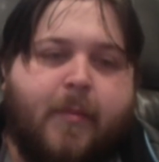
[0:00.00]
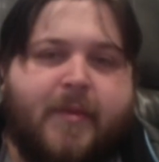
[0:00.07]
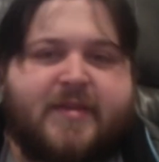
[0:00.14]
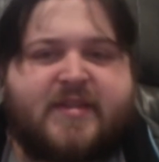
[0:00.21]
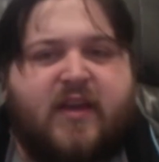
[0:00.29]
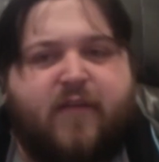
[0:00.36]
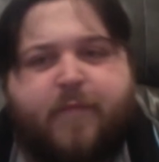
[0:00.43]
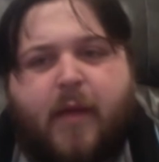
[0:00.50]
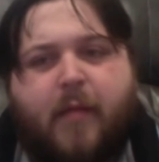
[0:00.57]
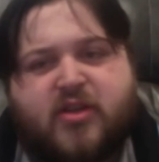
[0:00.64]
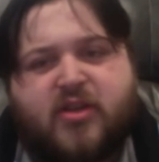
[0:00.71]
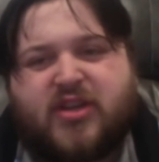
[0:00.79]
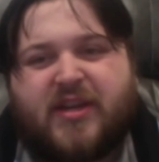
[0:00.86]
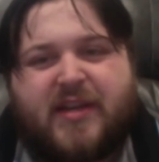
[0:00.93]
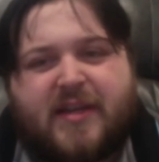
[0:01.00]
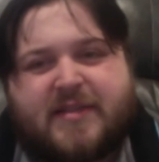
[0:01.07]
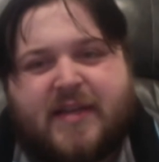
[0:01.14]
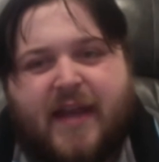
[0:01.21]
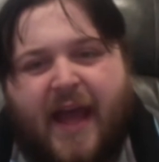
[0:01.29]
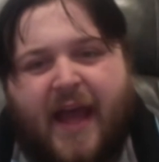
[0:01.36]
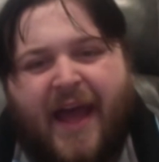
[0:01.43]
But self-publishing doesn't
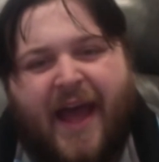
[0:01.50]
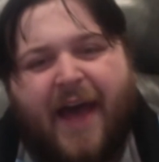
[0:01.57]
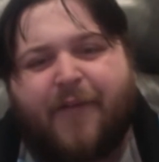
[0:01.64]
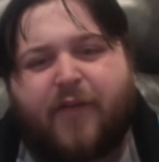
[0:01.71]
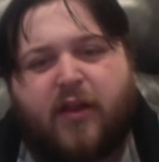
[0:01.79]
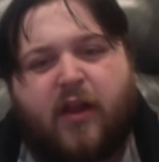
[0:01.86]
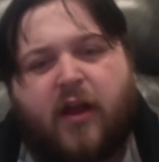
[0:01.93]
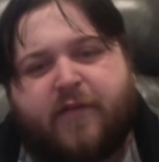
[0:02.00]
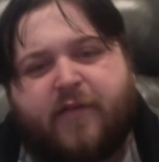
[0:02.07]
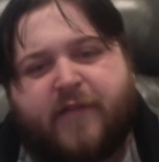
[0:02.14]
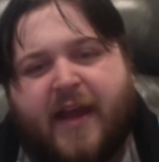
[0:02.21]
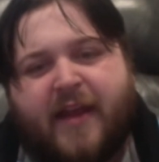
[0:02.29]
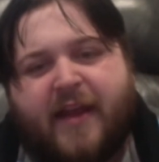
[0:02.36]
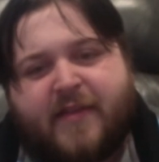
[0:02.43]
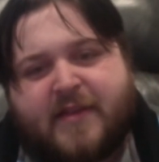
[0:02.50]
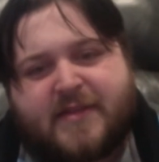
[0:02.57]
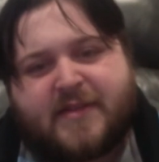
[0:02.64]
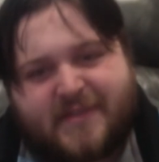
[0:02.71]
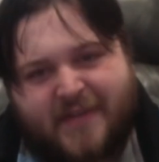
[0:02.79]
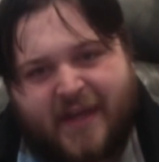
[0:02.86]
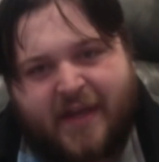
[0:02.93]
have a lot of that at this
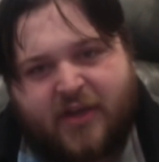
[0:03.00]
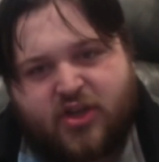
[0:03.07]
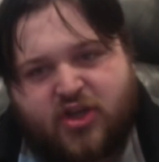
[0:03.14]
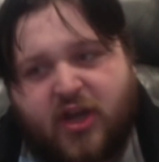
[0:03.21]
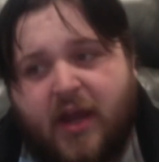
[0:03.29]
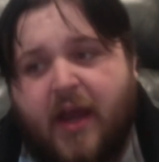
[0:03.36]
stage.